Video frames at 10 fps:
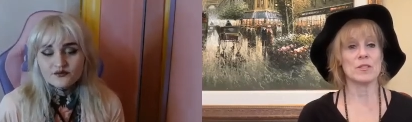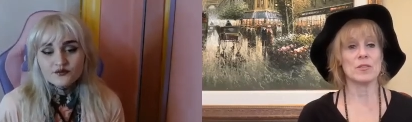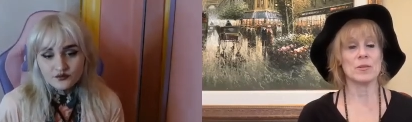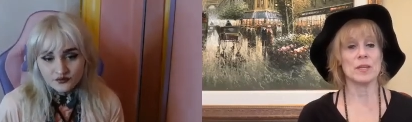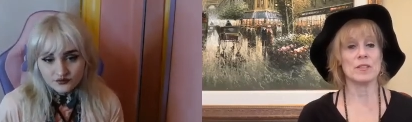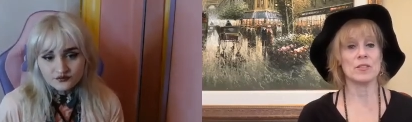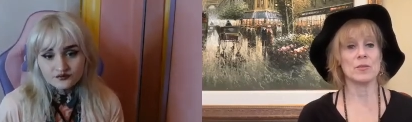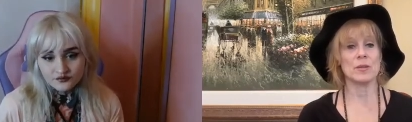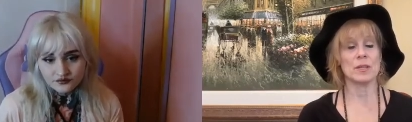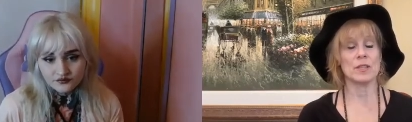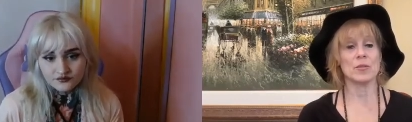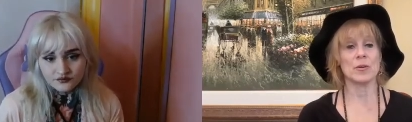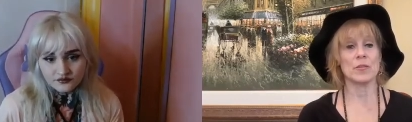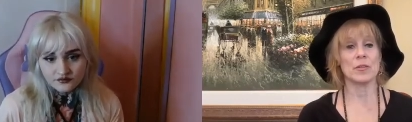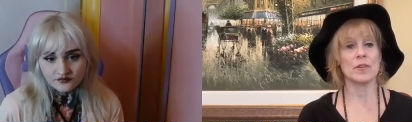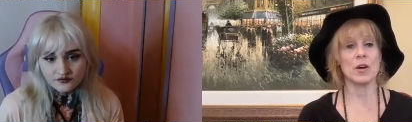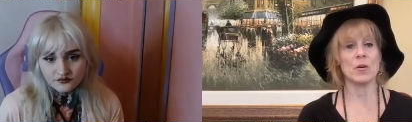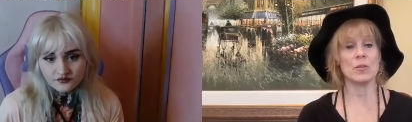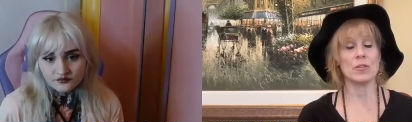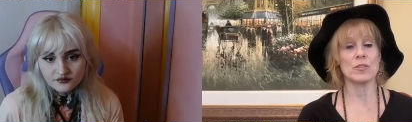Speaker 1: to, they do it can do it over the
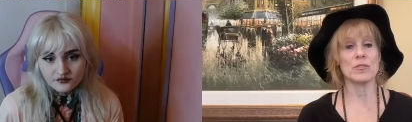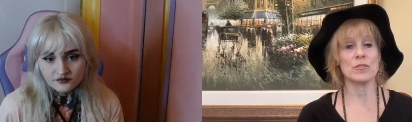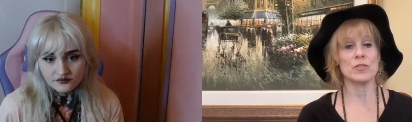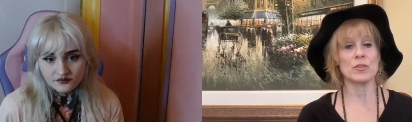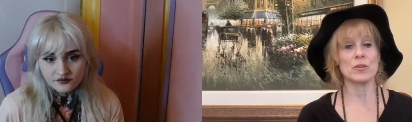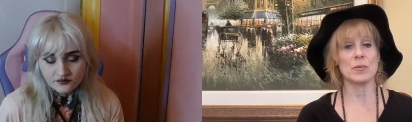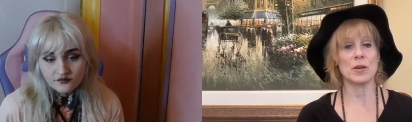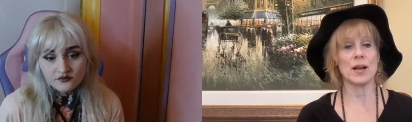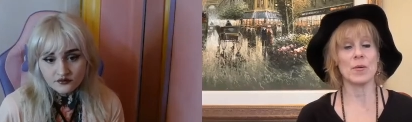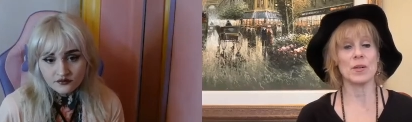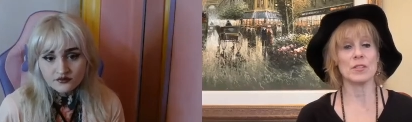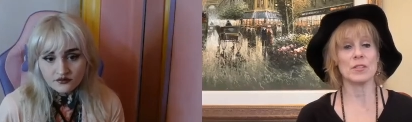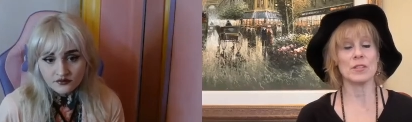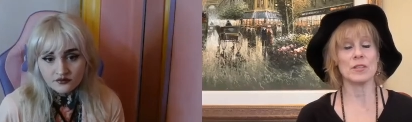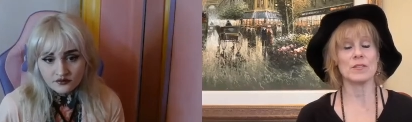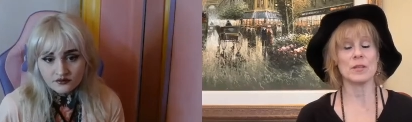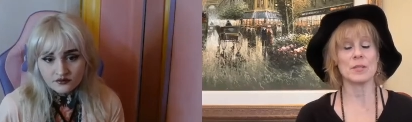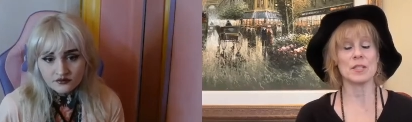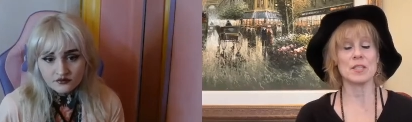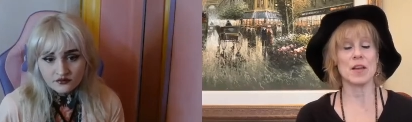phone, or do you do Zoom, or how else? Could, if
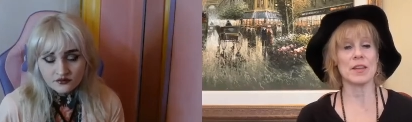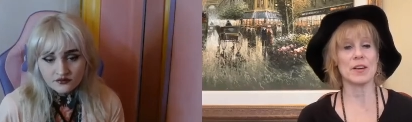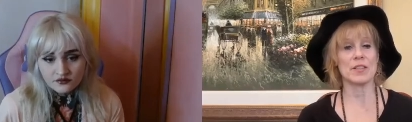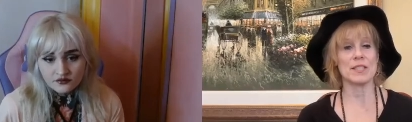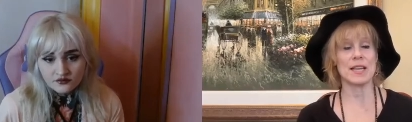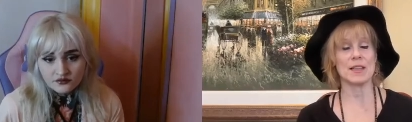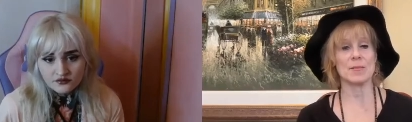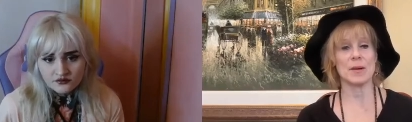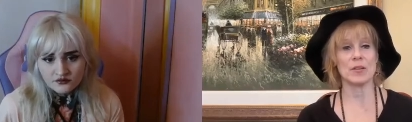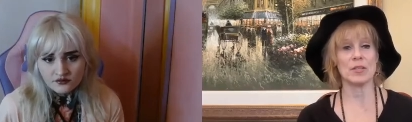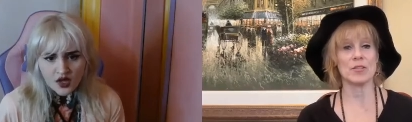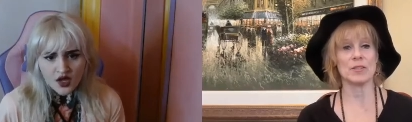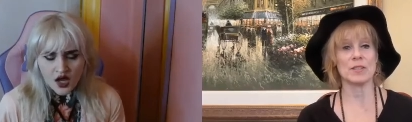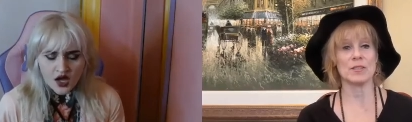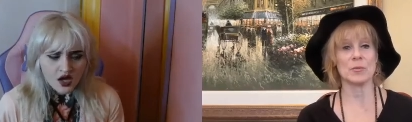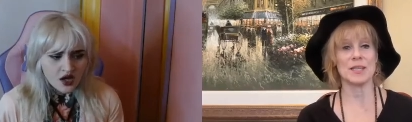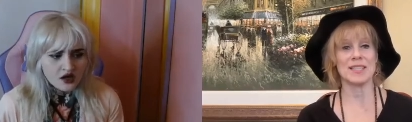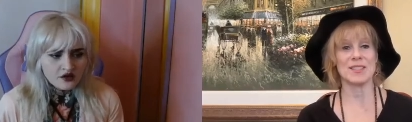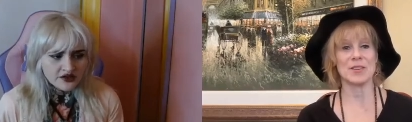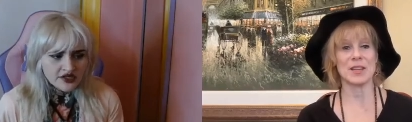someone's not there in Salem, how can you do readings?
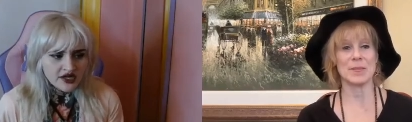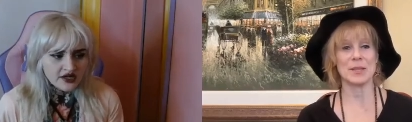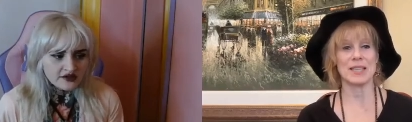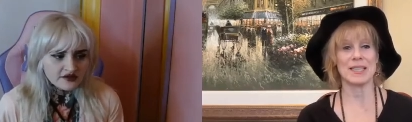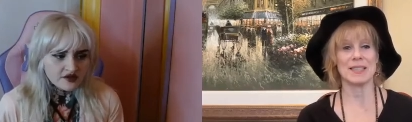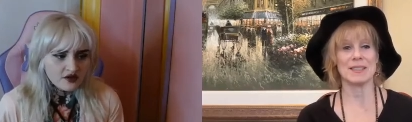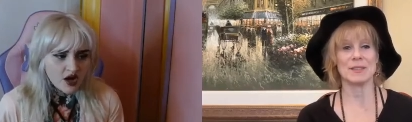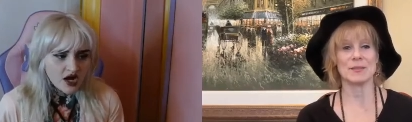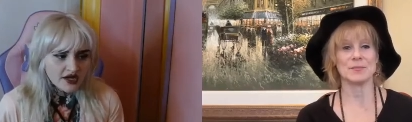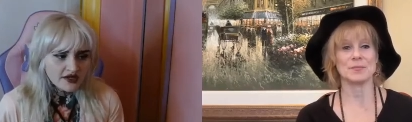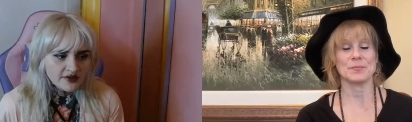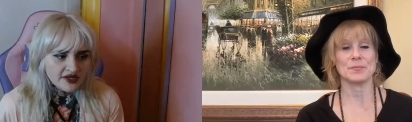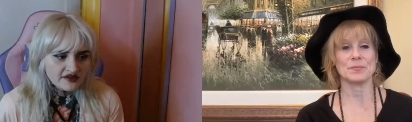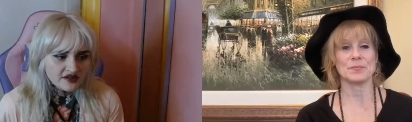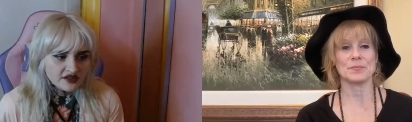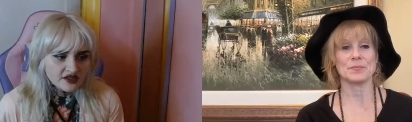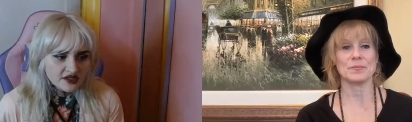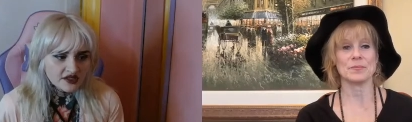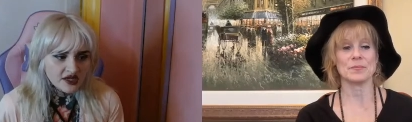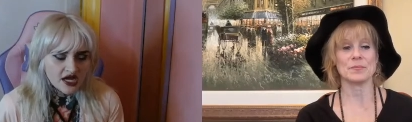Oh
Speaker 2: yeah, so I
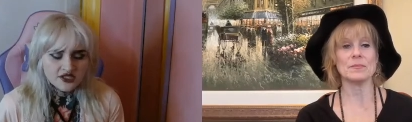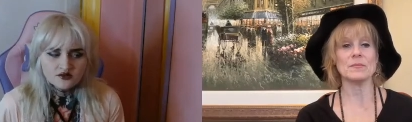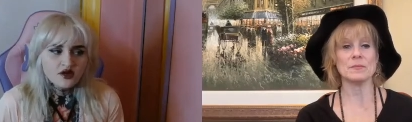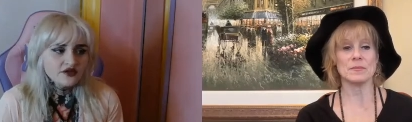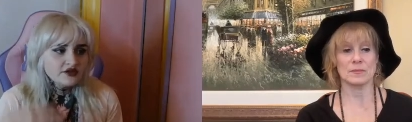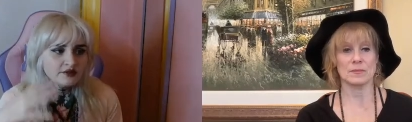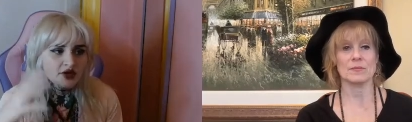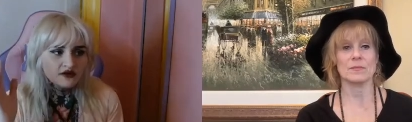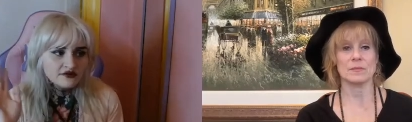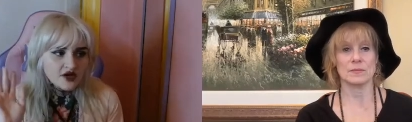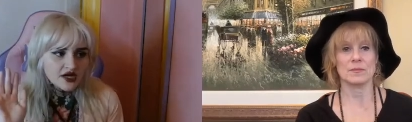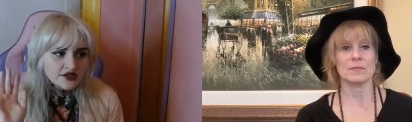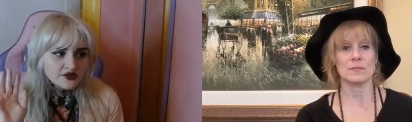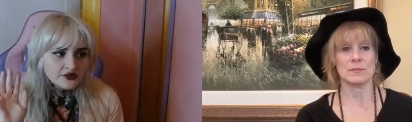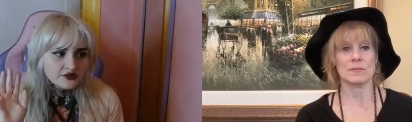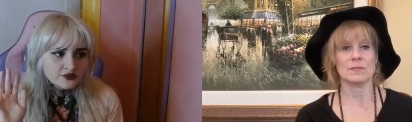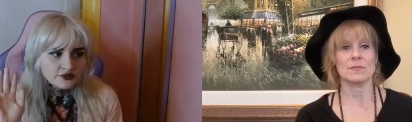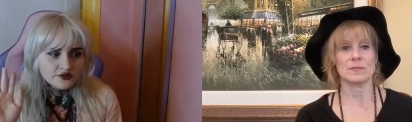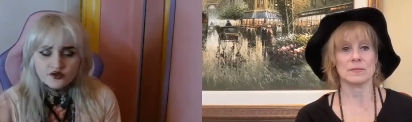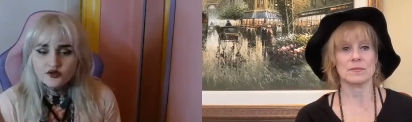basically I do all the above. I do
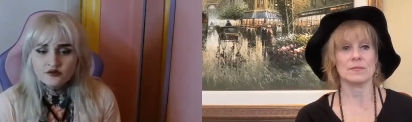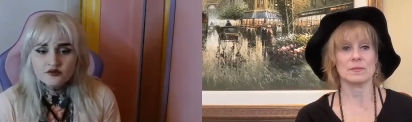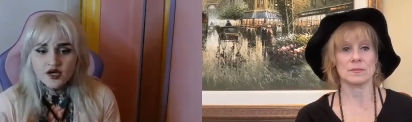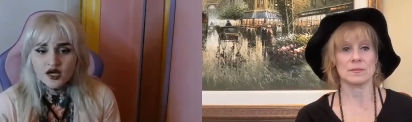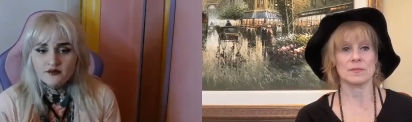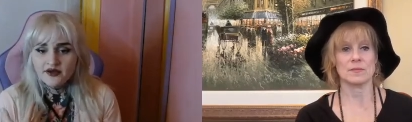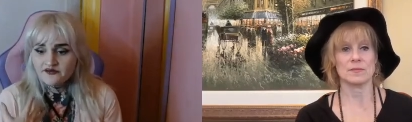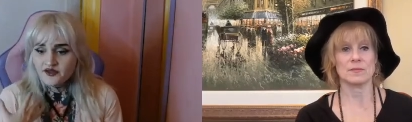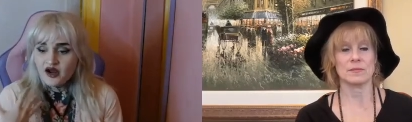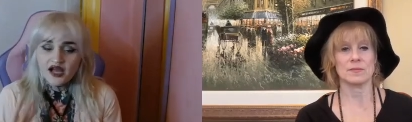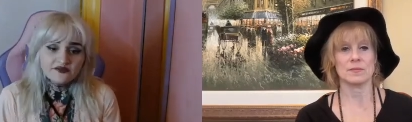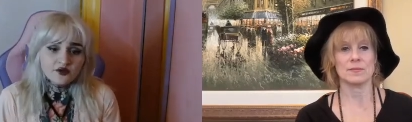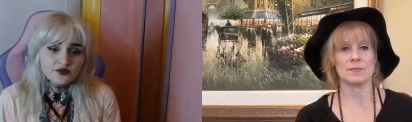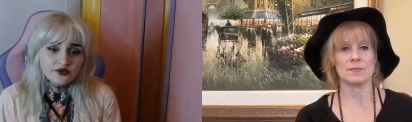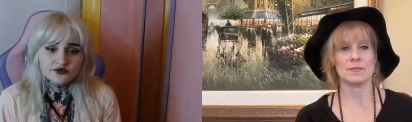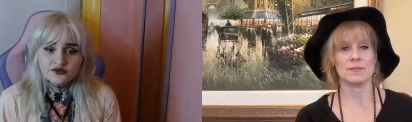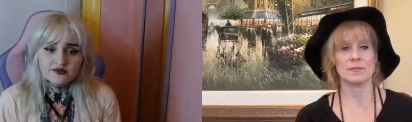Zoom. Um, if they're iPhone users, I'm